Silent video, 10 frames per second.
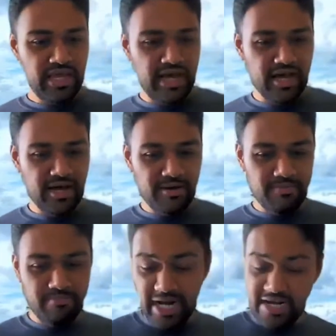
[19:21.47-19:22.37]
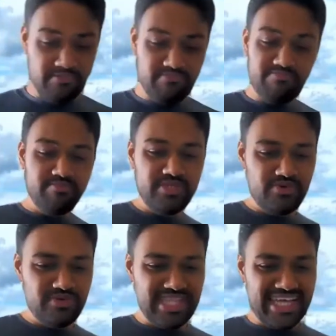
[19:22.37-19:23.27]
And
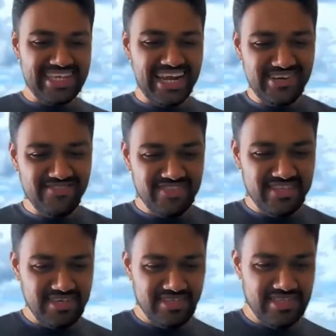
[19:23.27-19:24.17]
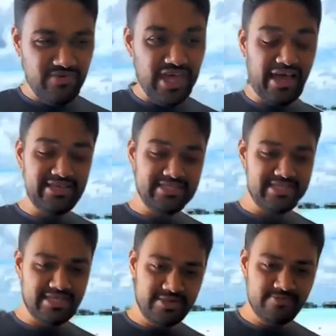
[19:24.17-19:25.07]
that's kind of the way I
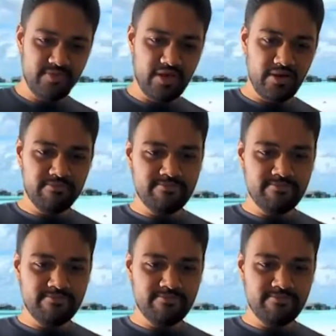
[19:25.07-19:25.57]
see it. Yeah.